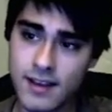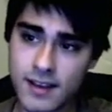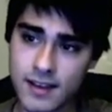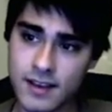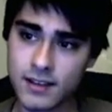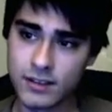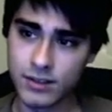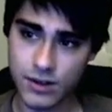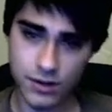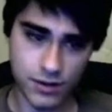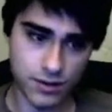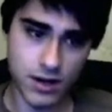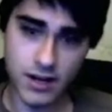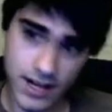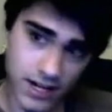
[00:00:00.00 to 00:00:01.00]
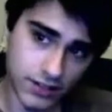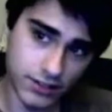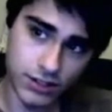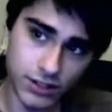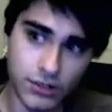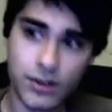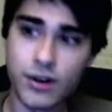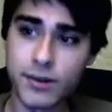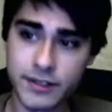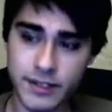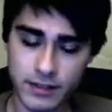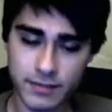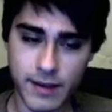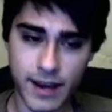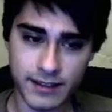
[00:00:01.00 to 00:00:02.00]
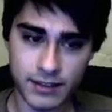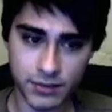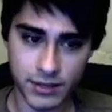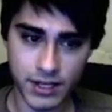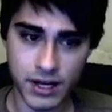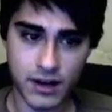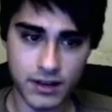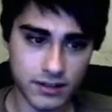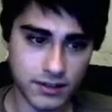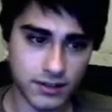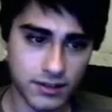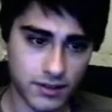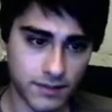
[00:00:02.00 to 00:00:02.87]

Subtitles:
So on agent, you should always expect 3 guards.